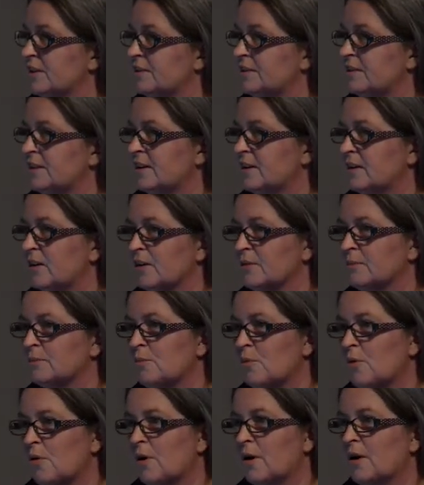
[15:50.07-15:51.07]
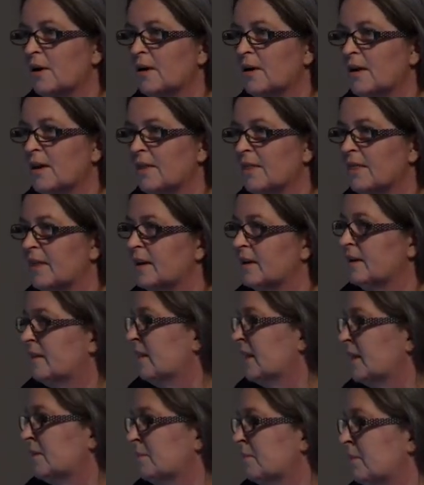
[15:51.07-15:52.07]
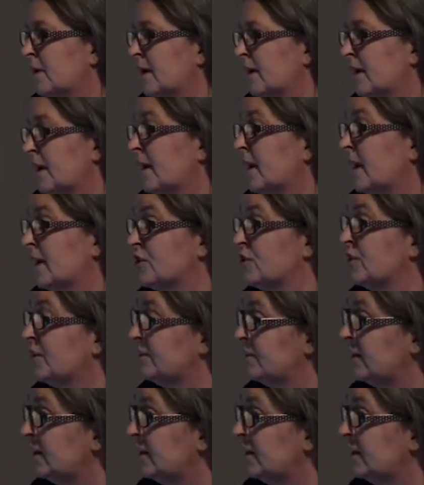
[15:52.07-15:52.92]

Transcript: see a lot more than by... And actually, it's